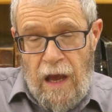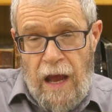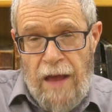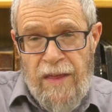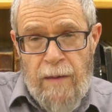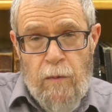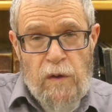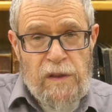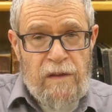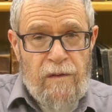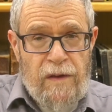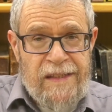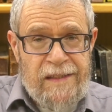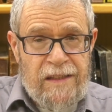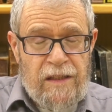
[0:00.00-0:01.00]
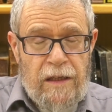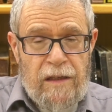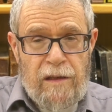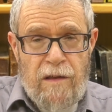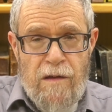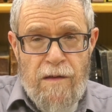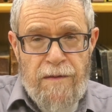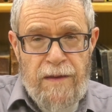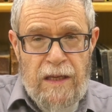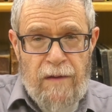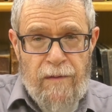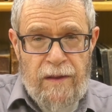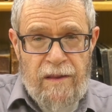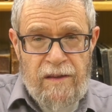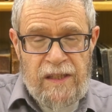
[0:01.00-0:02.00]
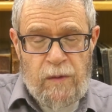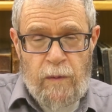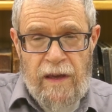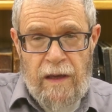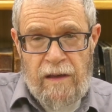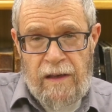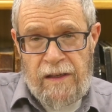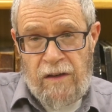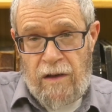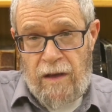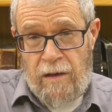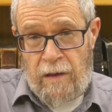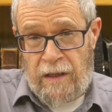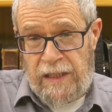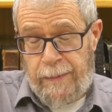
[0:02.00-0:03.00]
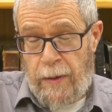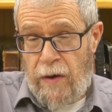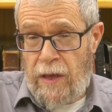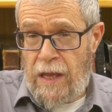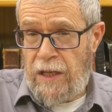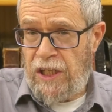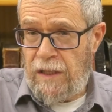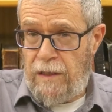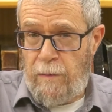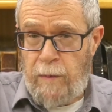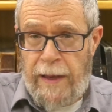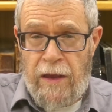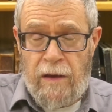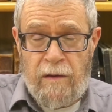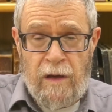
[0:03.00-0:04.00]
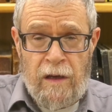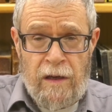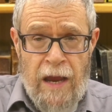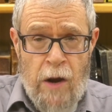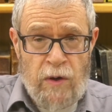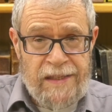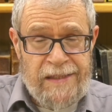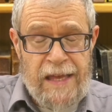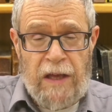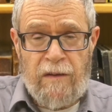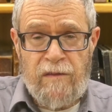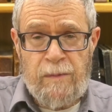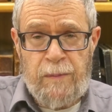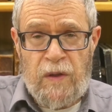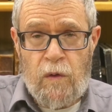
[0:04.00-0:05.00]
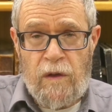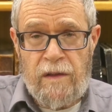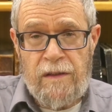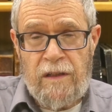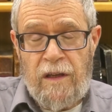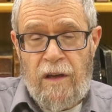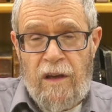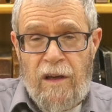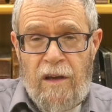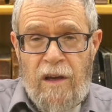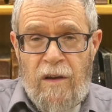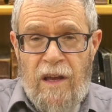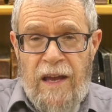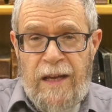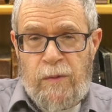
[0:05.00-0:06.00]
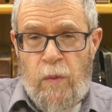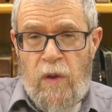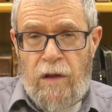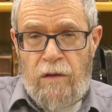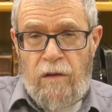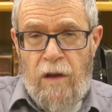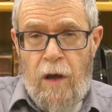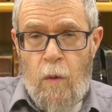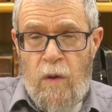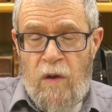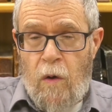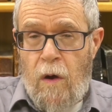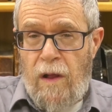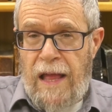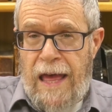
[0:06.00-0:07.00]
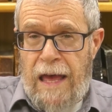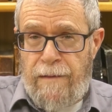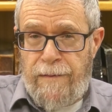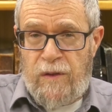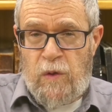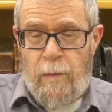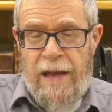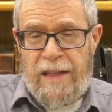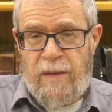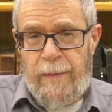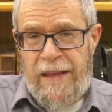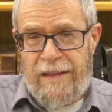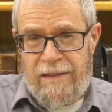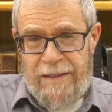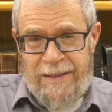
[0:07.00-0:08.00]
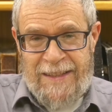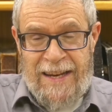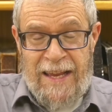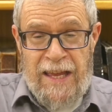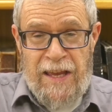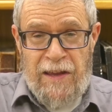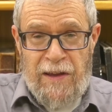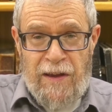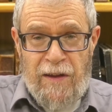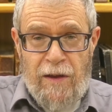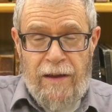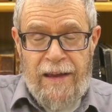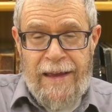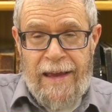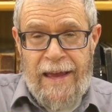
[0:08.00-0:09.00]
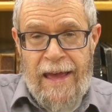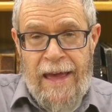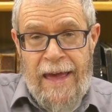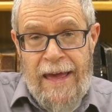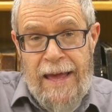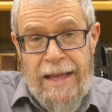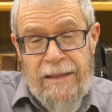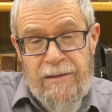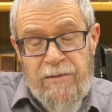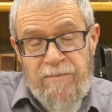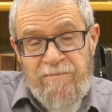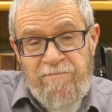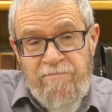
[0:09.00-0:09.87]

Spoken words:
I think most of us think of it this way, experientially by ourselves, because as we all know, we all have Tum'a today, and